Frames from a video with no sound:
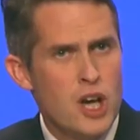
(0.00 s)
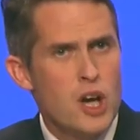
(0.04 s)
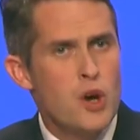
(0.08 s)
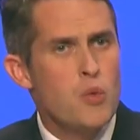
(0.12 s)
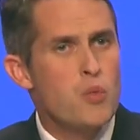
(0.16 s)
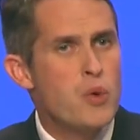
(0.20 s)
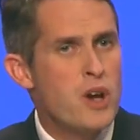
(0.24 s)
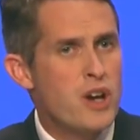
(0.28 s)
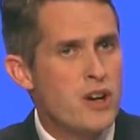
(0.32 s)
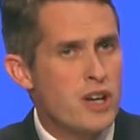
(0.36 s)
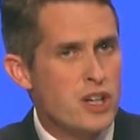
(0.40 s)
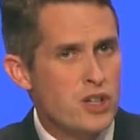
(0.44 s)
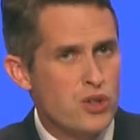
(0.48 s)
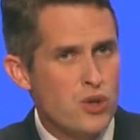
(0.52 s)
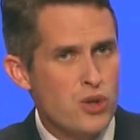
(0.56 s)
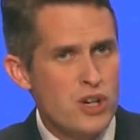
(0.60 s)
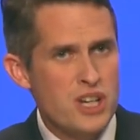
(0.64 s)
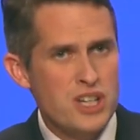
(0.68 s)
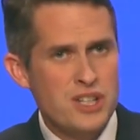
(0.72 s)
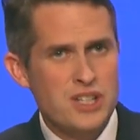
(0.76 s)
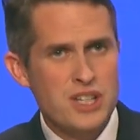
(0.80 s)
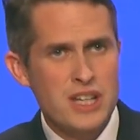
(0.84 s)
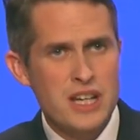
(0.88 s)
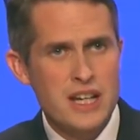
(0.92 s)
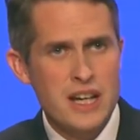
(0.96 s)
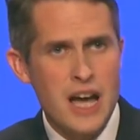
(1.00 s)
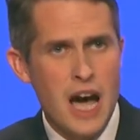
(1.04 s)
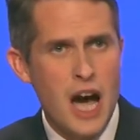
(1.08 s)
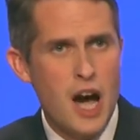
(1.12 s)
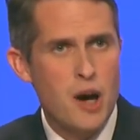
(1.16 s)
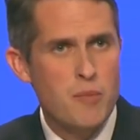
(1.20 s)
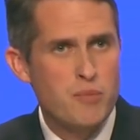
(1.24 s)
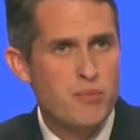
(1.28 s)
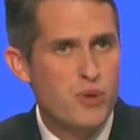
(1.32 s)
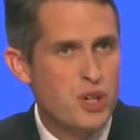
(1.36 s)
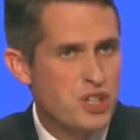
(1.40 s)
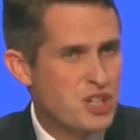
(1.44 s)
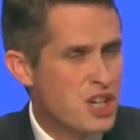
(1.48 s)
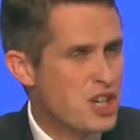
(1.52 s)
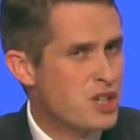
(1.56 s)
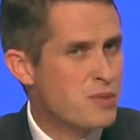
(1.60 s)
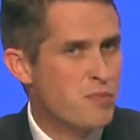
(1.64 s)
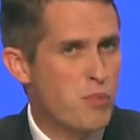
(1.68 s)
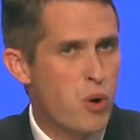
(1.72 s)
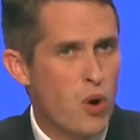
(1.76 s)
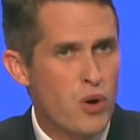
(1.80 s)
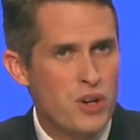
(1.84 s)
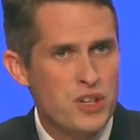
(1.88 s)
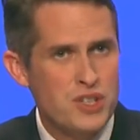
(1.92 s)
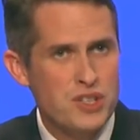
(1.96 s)
We're increasing our British
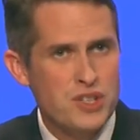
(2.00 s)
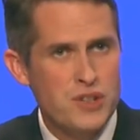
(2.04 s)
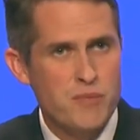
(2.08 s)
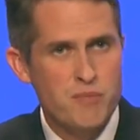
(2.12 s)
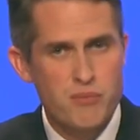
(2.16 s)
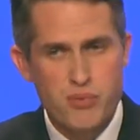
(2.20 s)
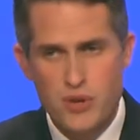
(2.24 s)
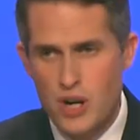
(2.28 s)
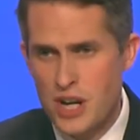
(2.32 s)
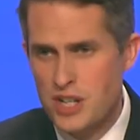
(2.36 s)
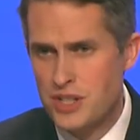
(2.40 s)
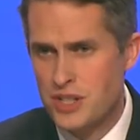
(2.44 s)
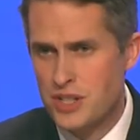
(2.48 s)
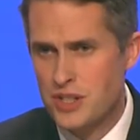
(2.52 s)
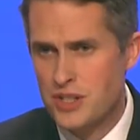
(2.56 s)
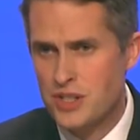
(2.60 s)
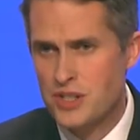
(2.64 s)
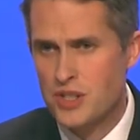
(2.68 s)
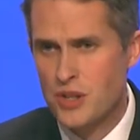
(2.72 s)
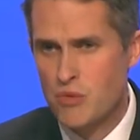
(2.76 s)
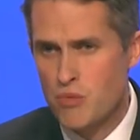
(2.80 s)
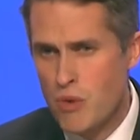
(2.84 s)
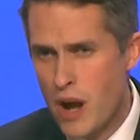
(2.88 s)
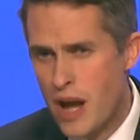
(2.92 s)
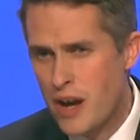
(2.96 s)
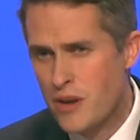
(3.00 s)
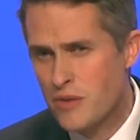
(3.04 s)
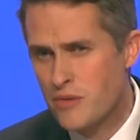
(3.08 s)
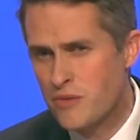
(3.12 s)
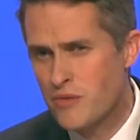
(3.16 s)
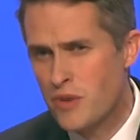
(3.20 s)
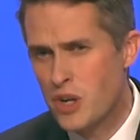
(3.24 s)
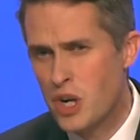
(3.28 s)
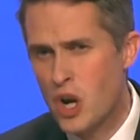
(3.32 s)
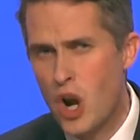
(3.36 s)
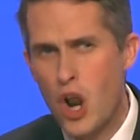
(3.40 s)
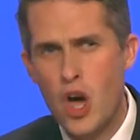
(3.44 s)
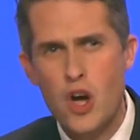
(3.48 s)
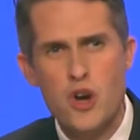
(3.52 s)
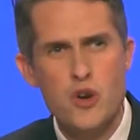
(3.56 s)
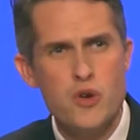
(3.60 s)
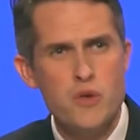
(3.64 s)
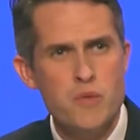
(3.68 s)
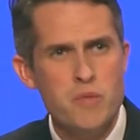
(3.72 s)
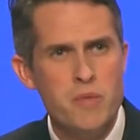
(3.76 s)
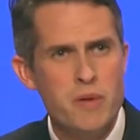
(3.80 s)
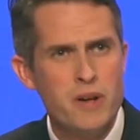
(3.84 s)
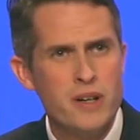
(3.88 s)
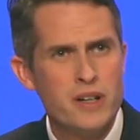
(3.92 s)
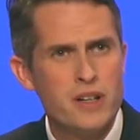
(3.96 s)
points of presence around the
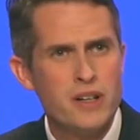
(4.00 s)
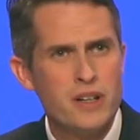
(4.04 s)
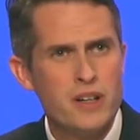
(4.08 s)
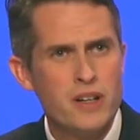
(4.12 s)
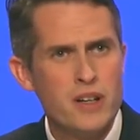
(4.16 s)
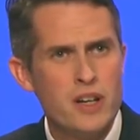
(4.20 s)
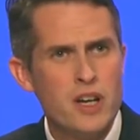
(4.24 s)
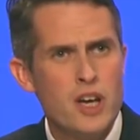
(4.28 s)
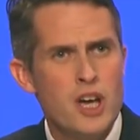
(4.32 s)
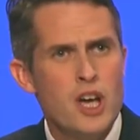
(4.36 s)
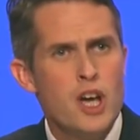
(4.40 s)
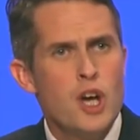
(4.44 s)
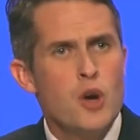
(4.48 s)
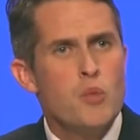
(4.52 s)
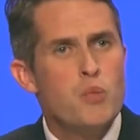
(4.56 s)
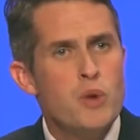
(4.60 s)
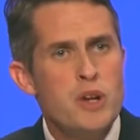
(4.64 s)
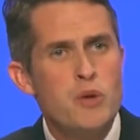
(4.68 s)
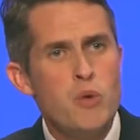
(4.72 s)
globe. We